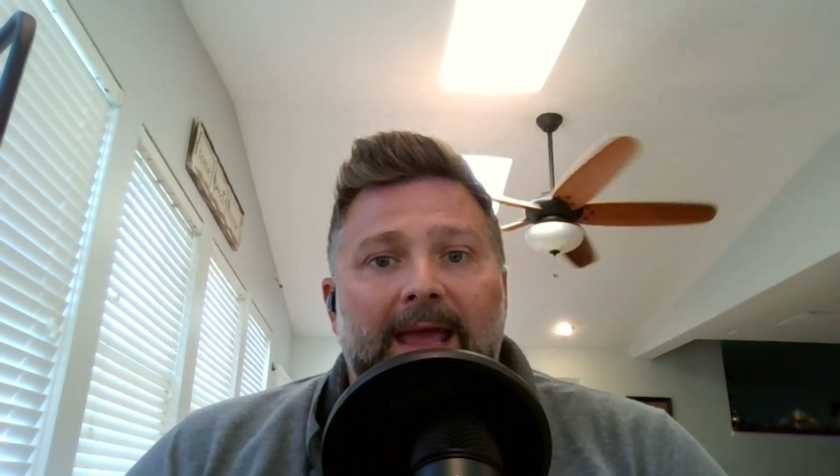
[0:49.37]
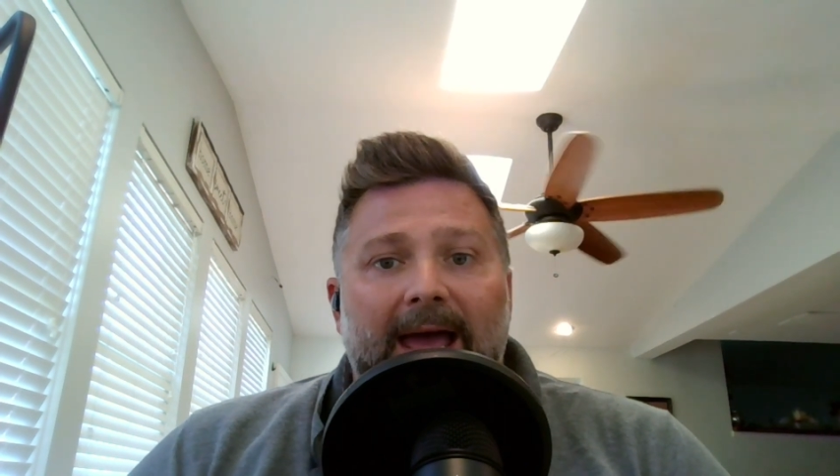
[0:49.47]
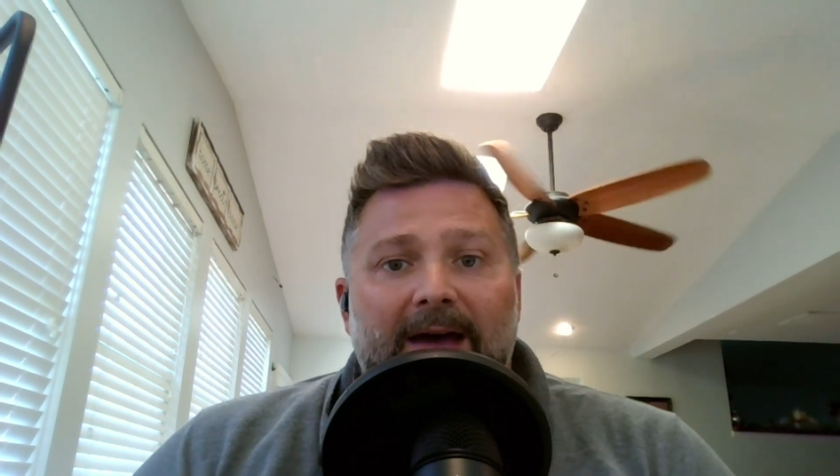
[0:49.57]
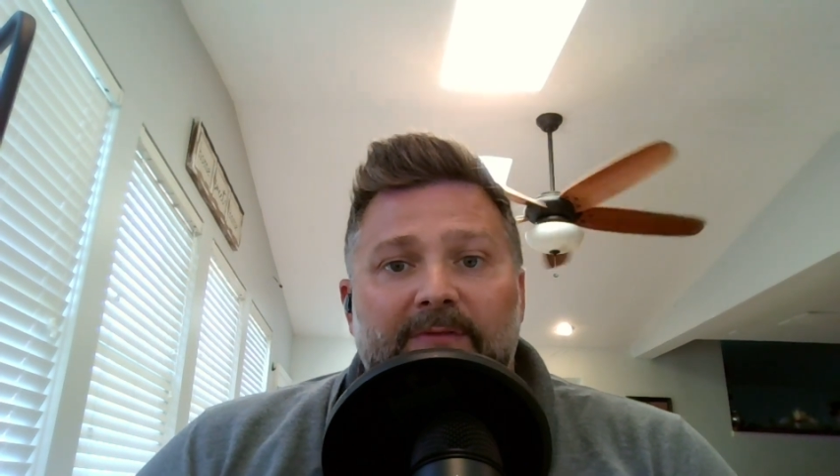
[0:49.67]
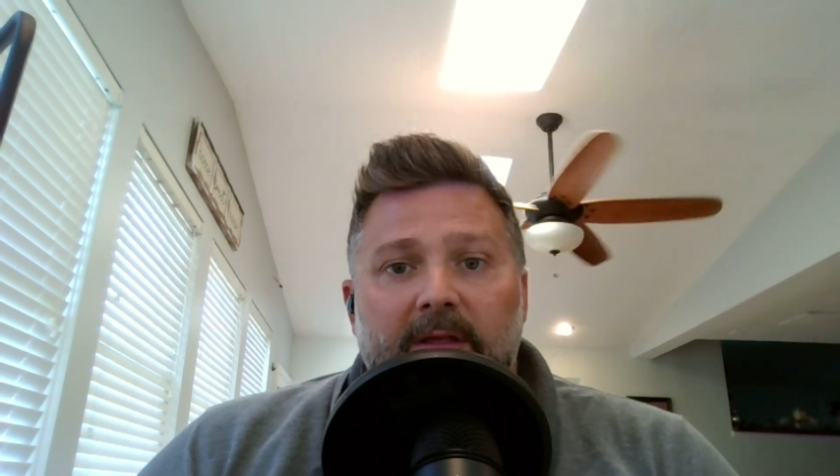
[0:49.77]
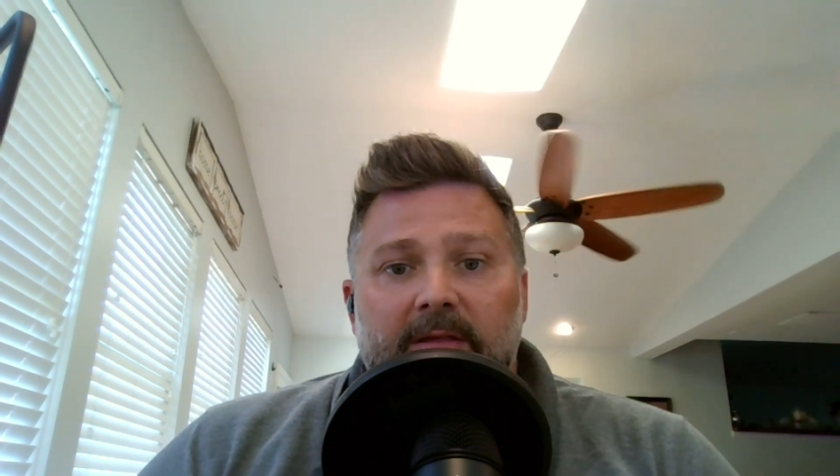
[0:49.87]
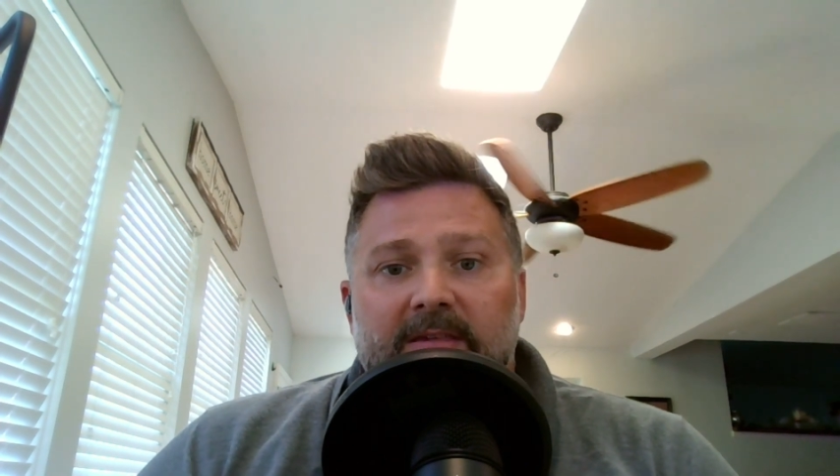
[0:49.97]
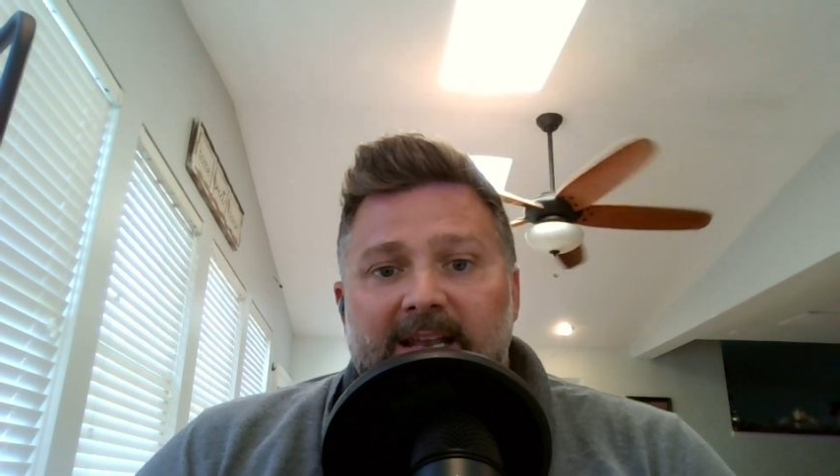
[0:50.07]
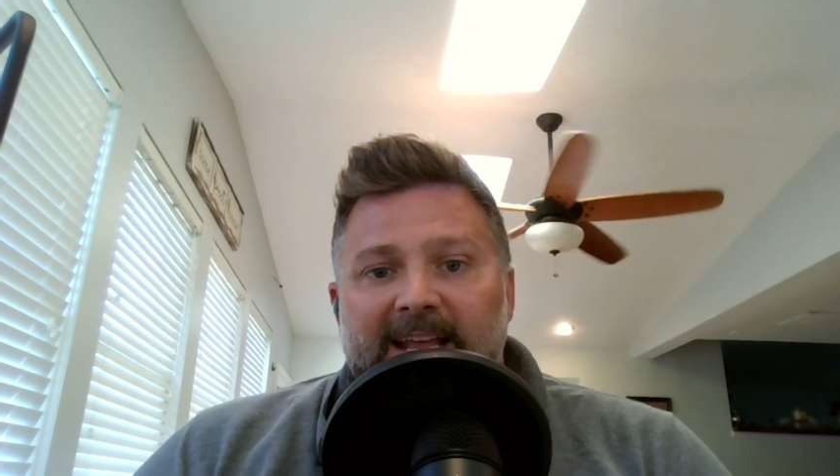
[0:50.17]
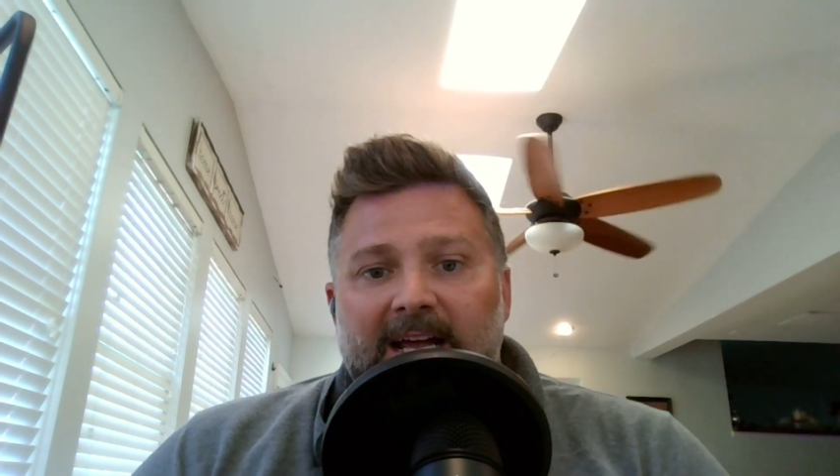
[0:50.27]
have to
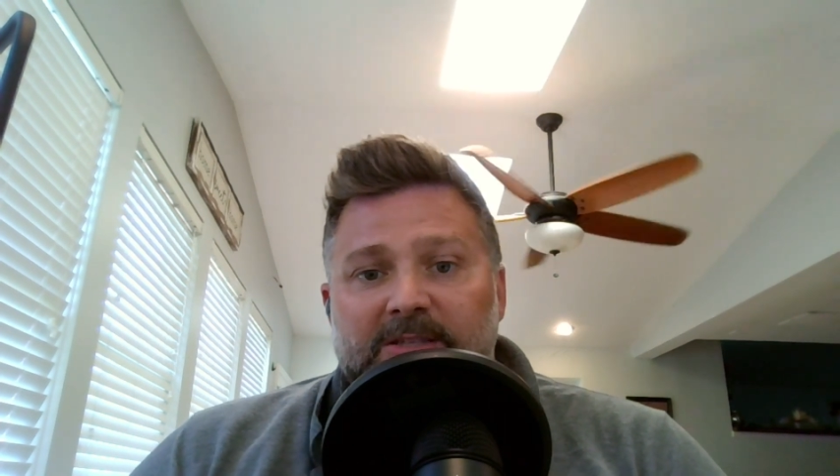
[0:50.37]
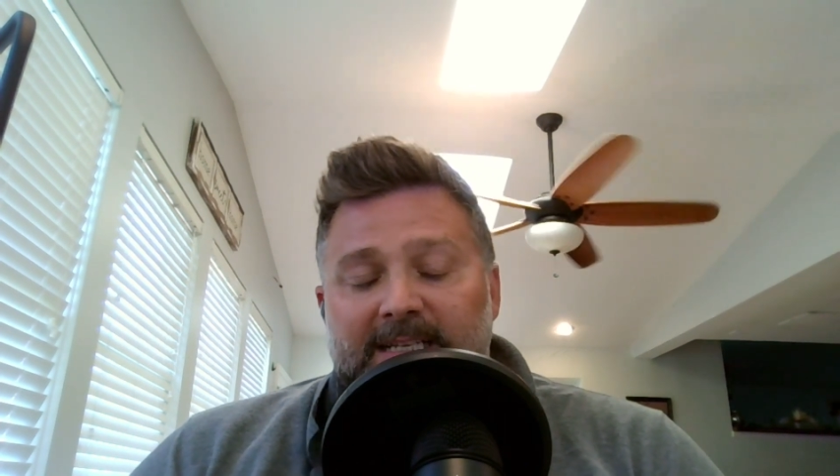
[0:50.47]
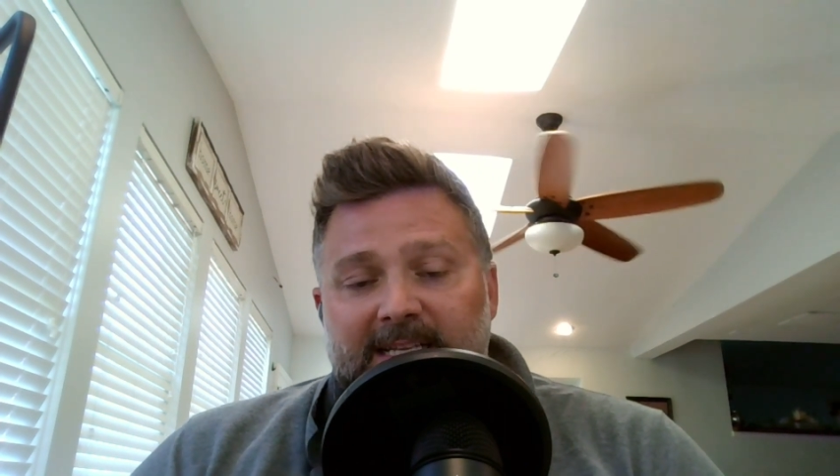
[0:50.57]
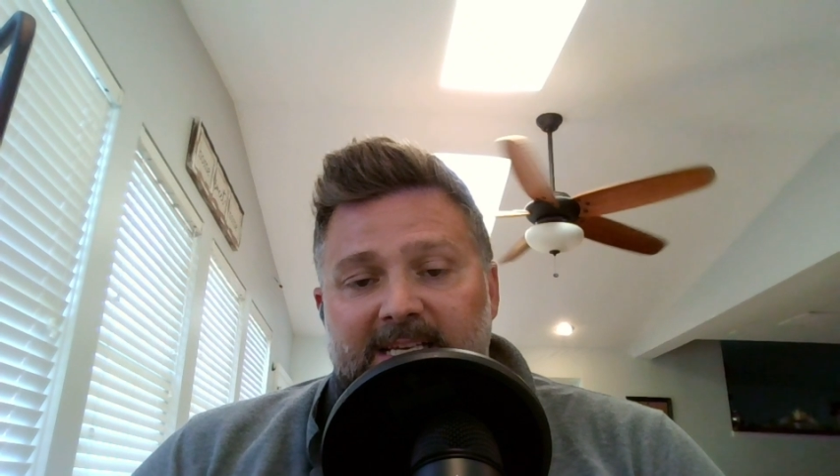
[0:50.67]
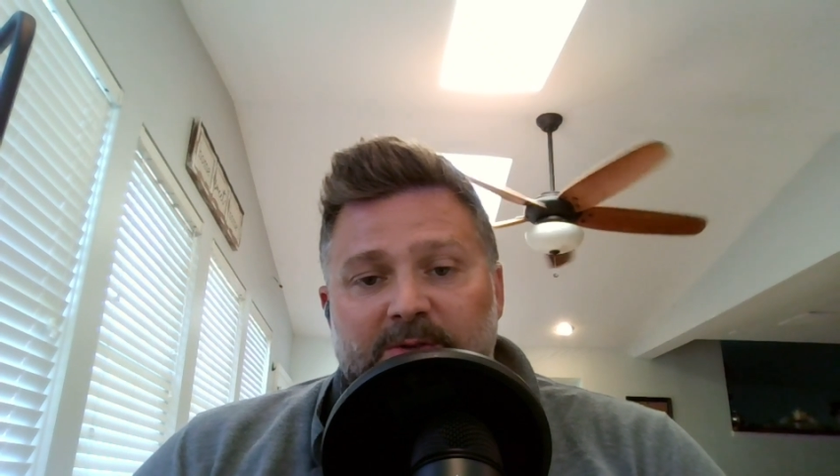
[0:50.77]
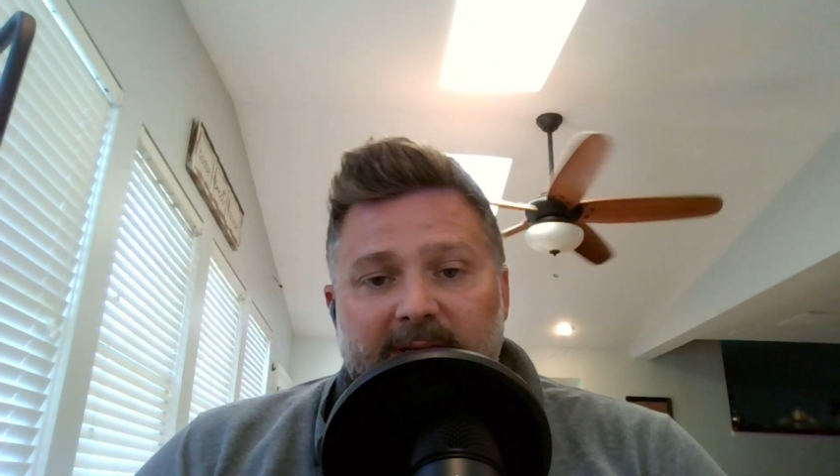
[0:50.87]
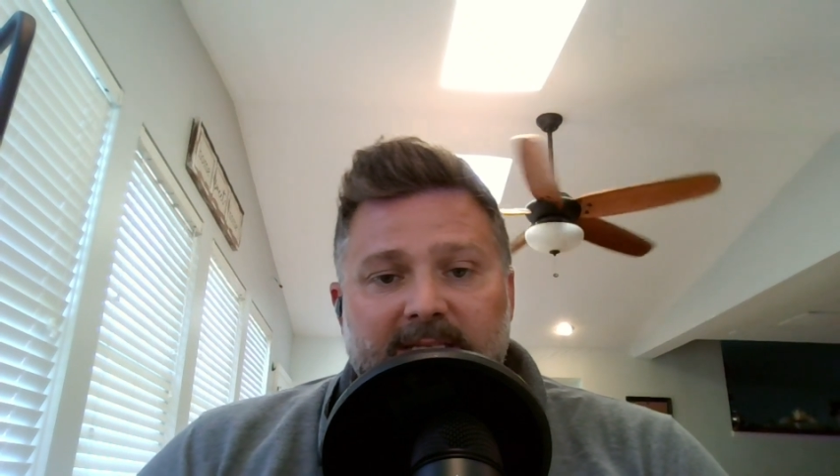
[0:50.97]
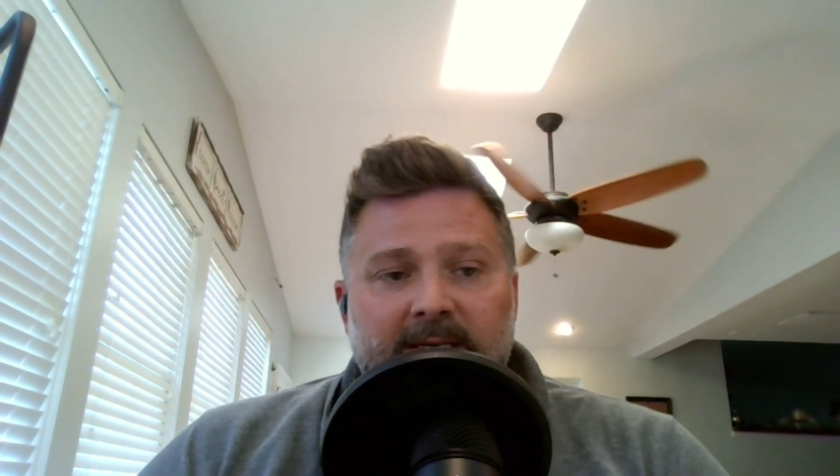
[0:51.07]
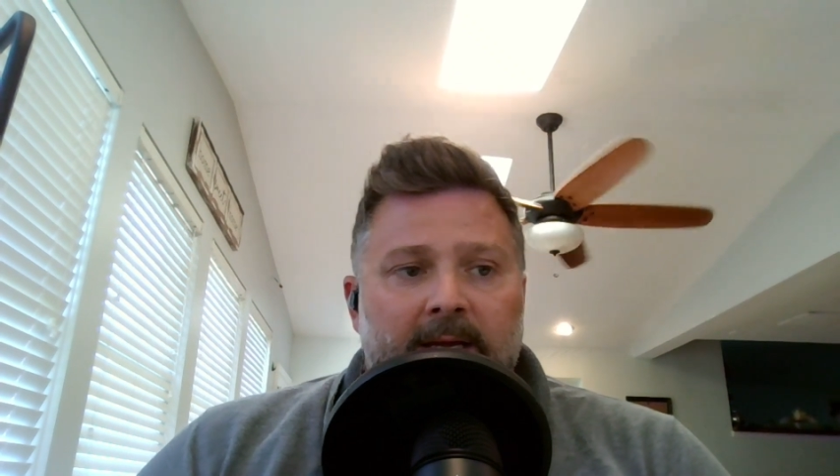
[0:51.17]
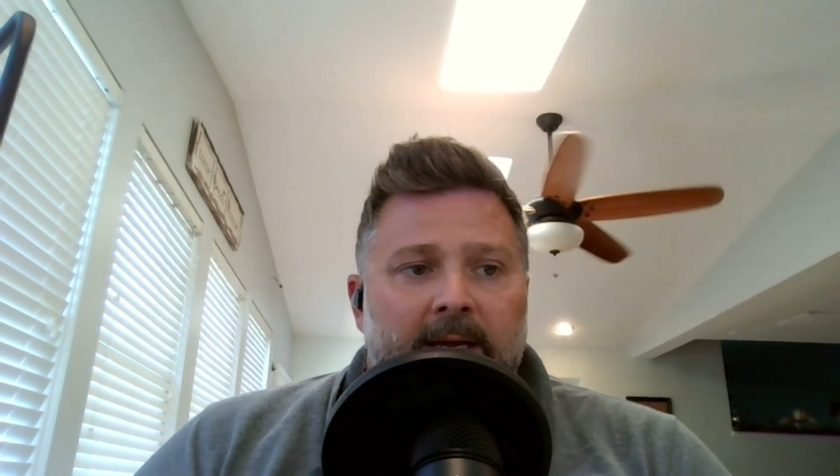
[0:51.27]
send out to the district,